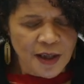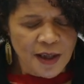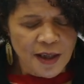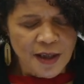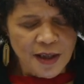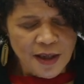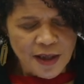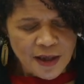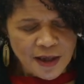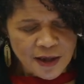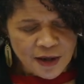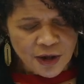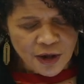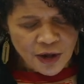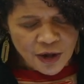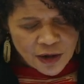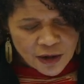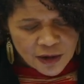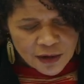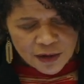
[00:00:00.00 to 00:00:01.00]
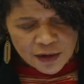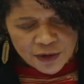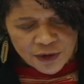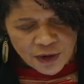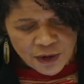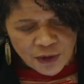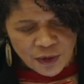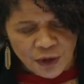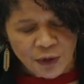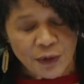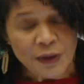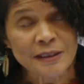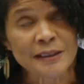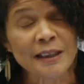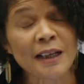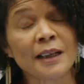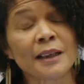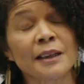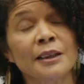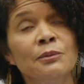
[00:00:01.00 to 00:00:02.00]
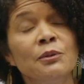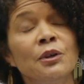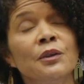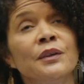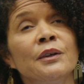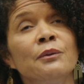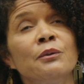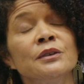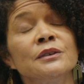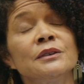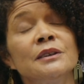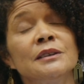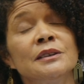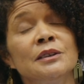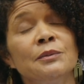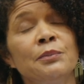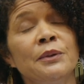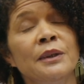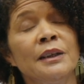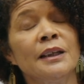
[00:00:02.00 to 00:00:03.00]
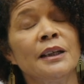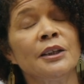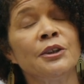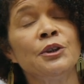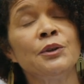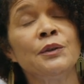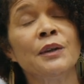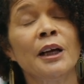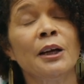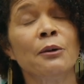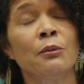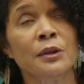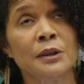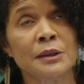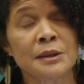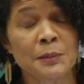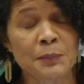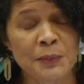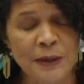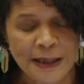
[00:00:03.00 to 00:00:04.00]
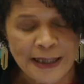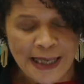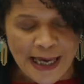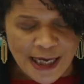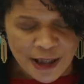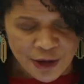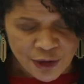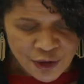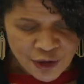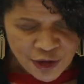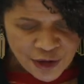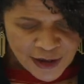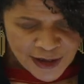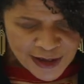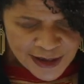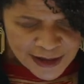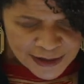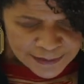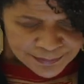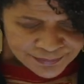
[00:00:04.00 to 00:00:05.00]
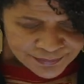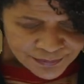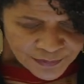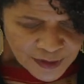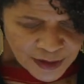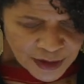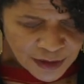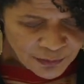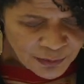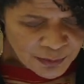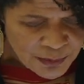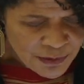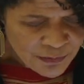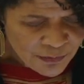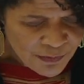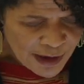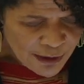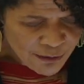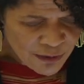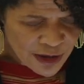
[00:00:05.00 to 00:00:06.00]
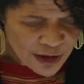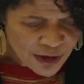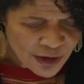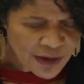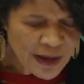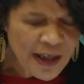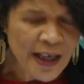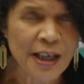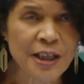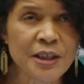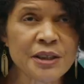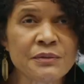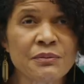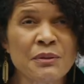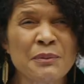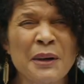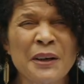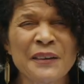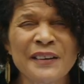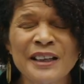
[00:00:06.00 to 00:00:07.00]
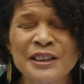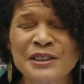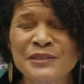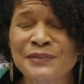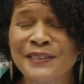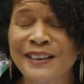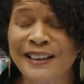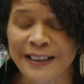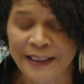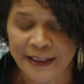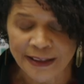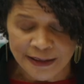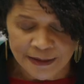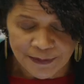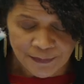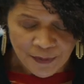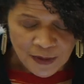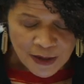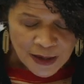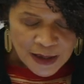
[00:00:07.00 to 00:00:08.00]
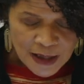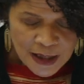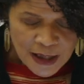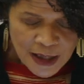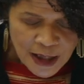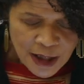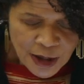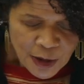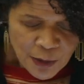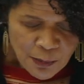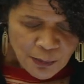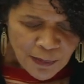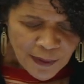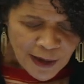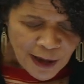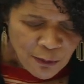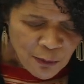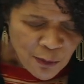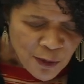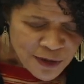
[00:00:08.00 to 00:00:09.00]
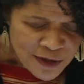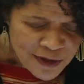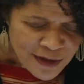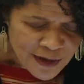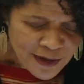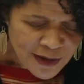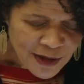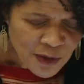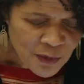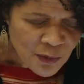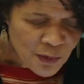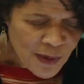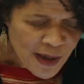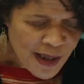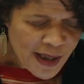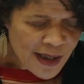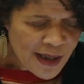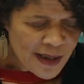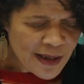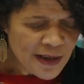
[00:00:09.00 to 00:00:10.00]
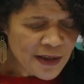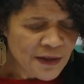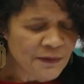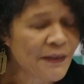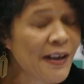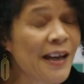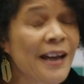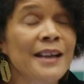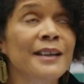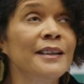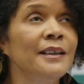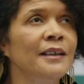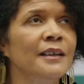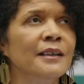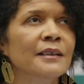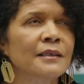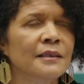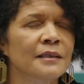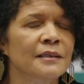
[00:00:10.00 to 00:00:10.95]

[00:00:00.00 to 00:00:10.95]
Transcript: uh, girls who knew exactly what they wanted to be. I knew that I wanted to be an engineer uh, from a very young age, from about the age of nine. You know, but I wasn't aware of any,